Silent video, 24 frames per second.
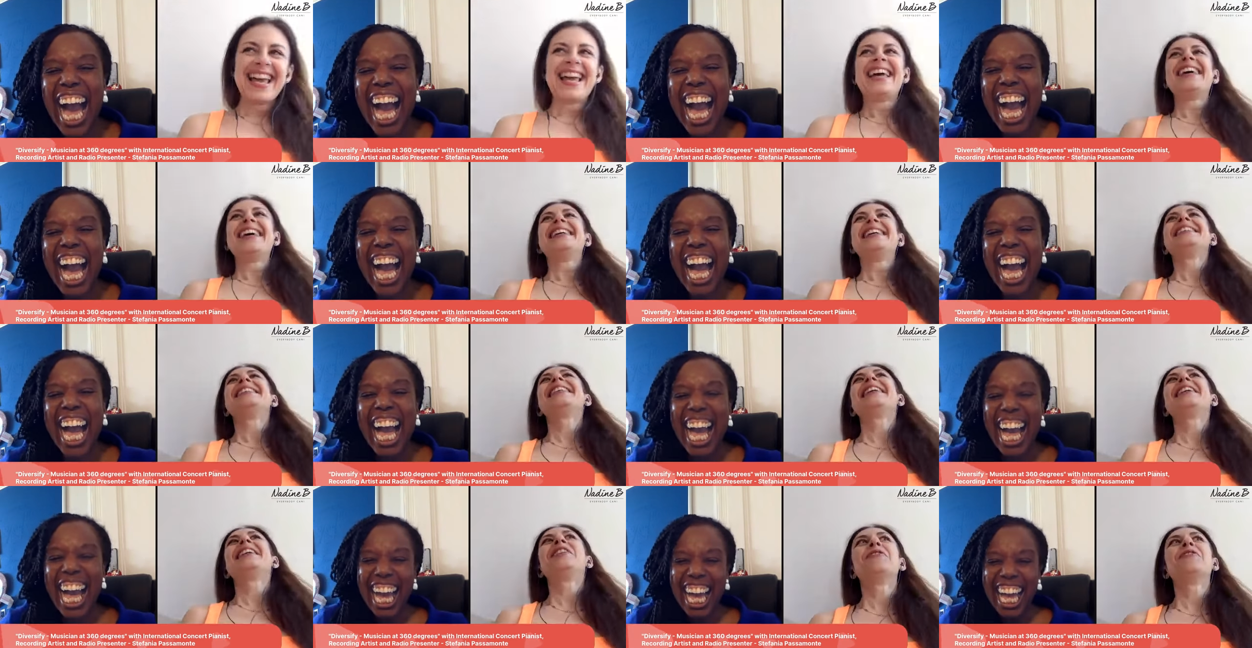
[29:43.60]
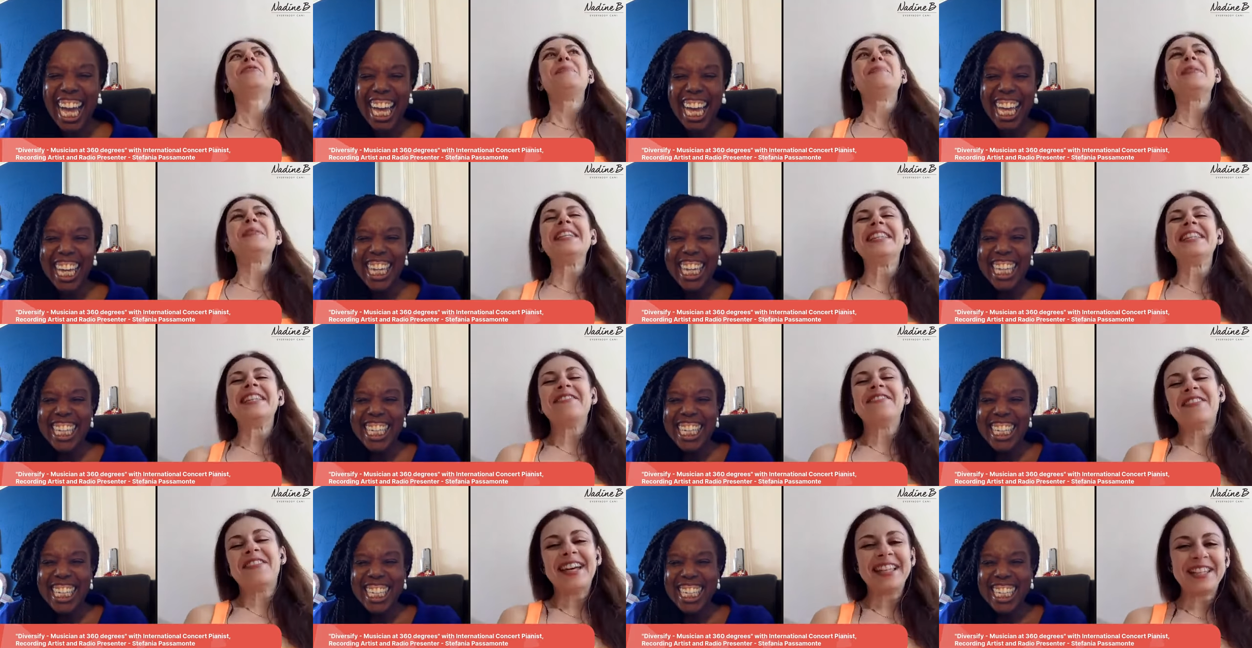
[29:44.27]
Speaker 1: Instead of being the
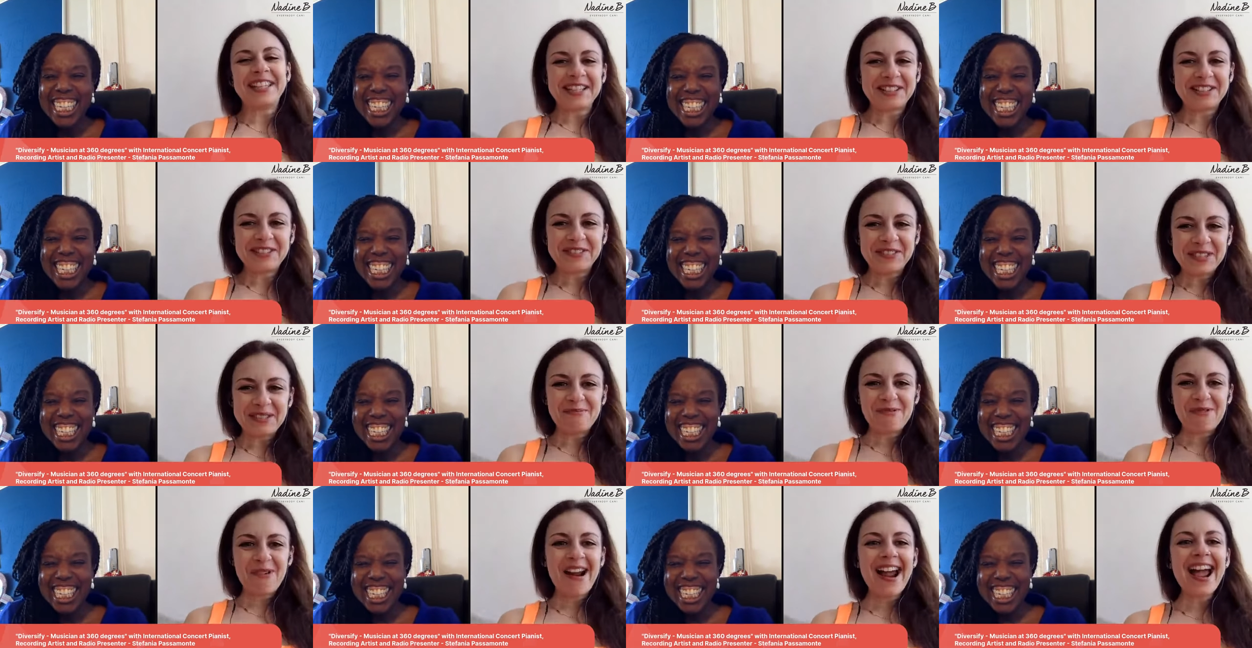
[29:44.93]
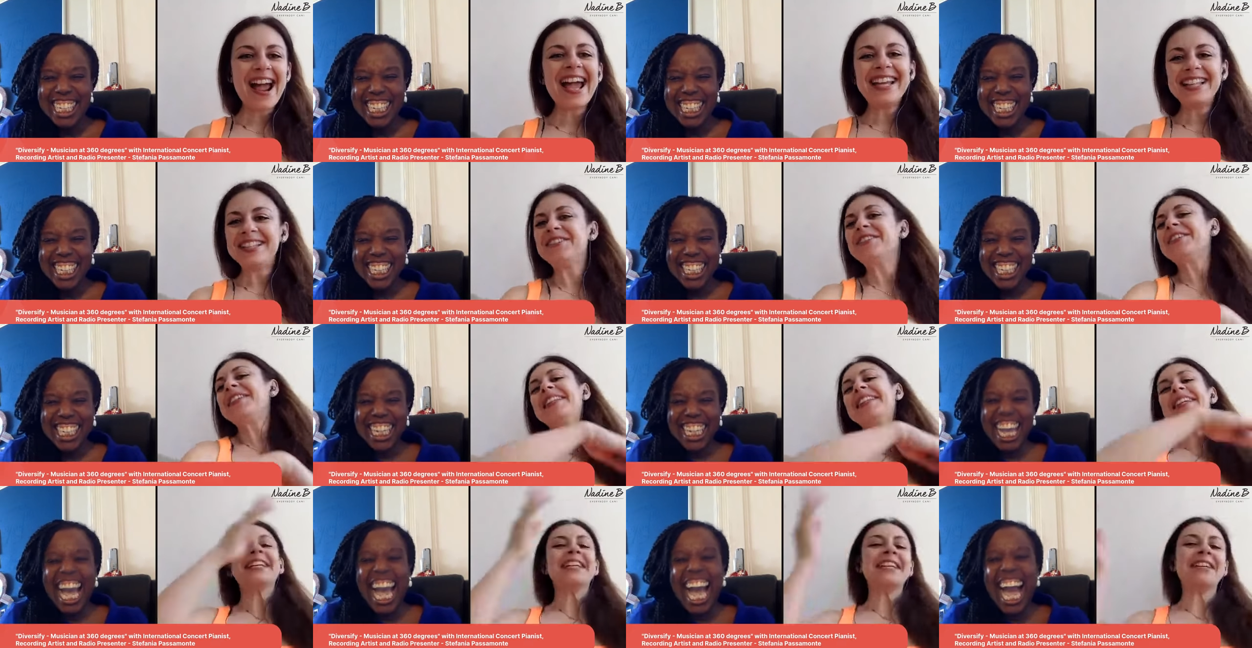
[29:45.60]
father of the bride, you're
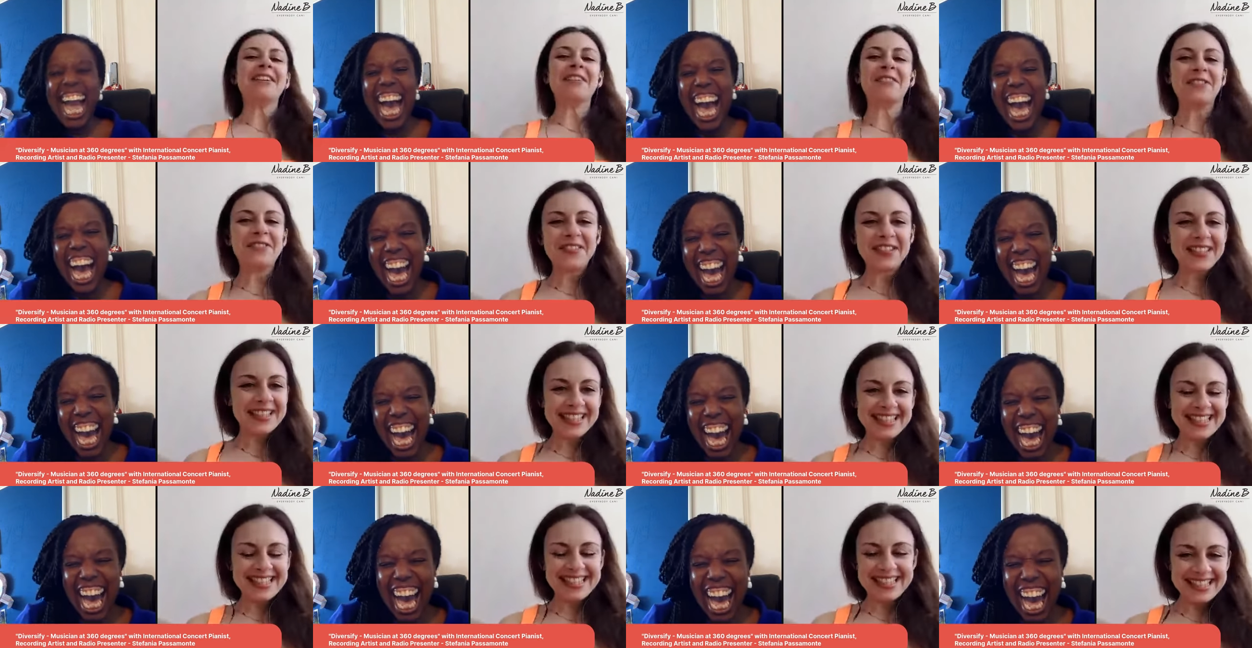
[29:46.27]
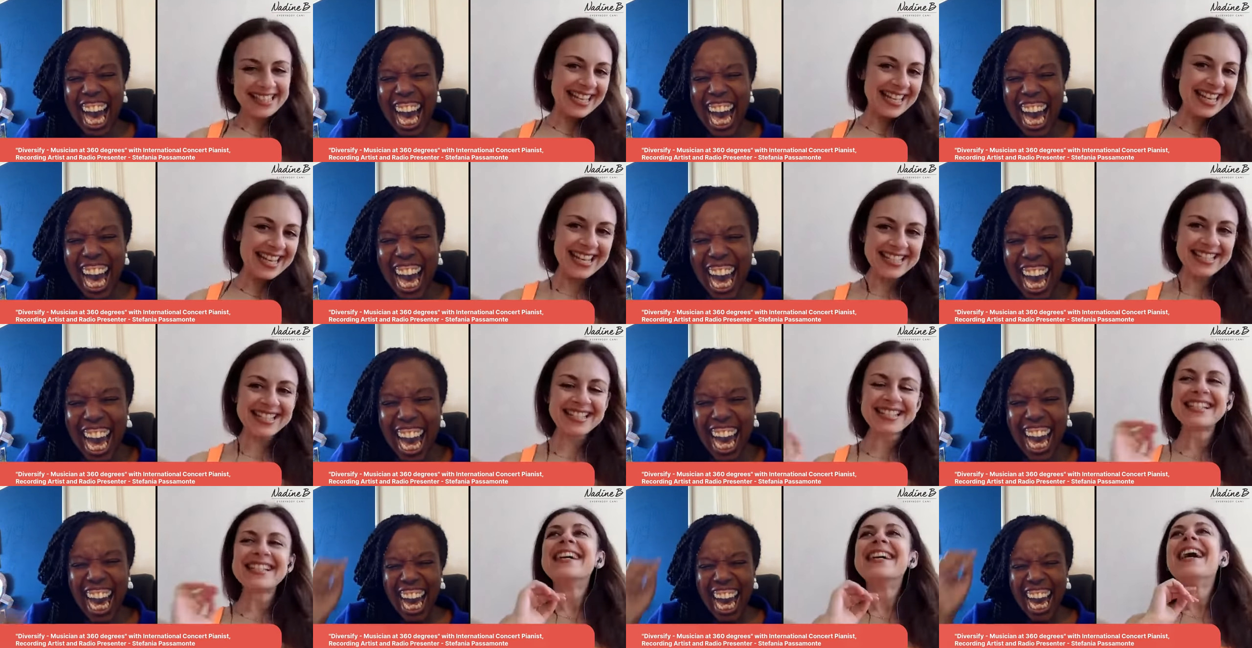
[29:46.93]
taking over the
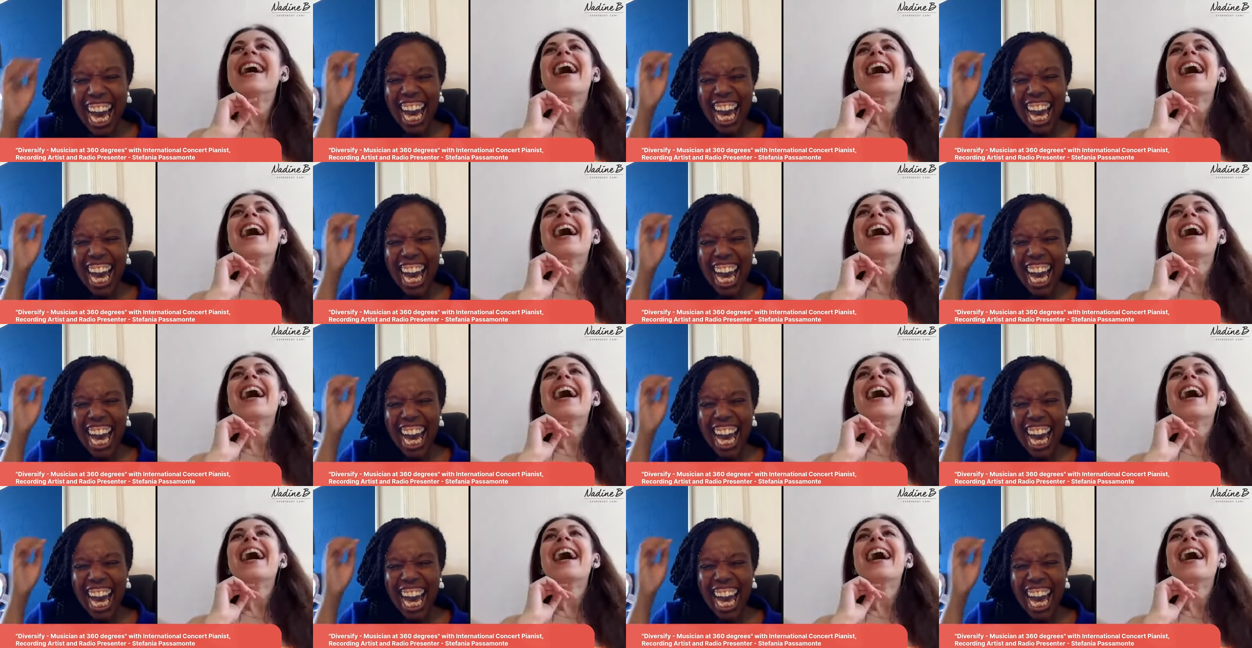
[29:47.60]
stage.